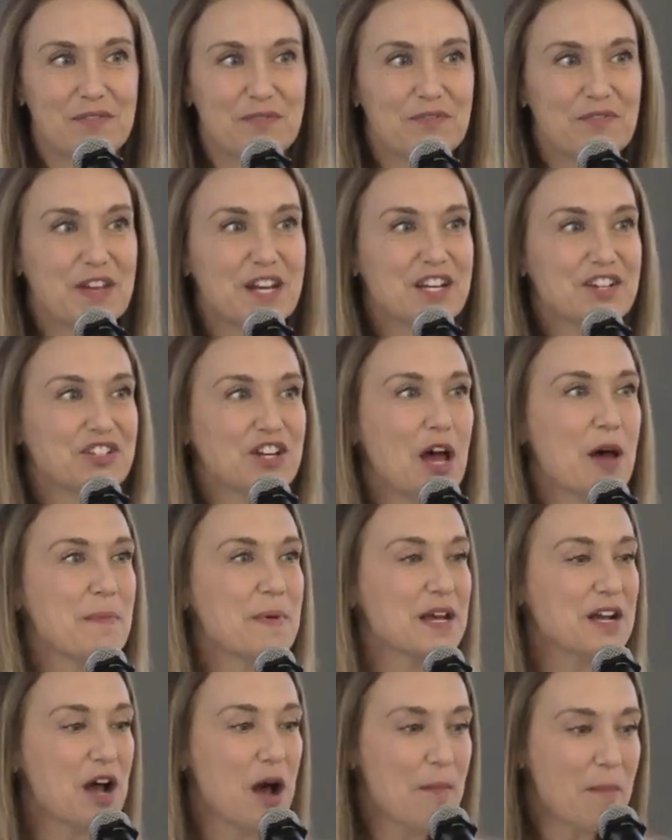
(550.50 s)
Finish up
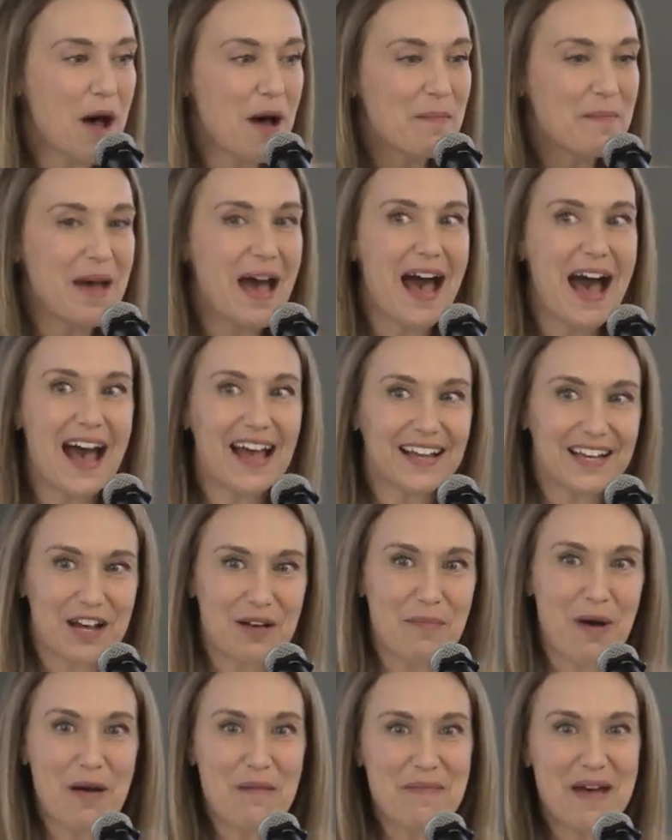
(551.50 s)
and come on back.
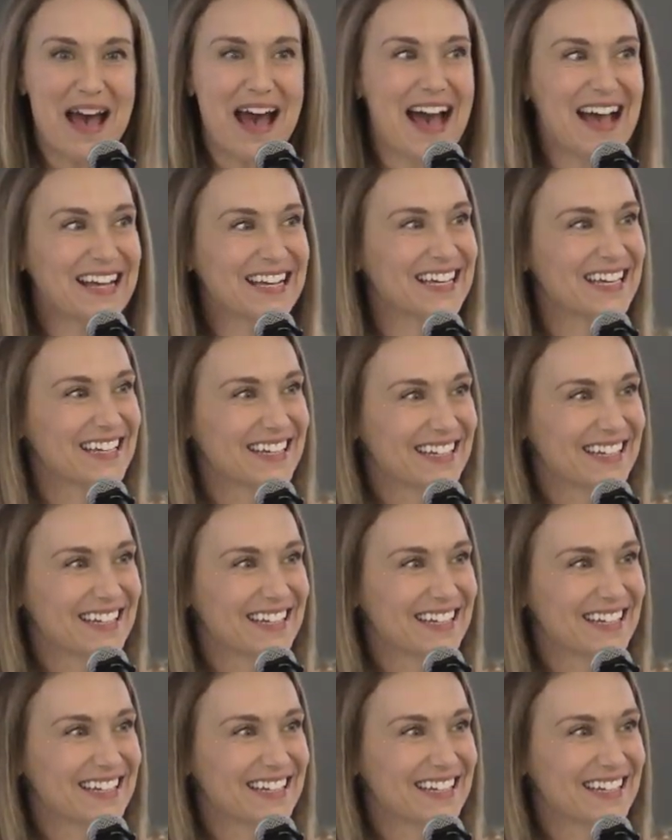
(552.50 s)
Come on back.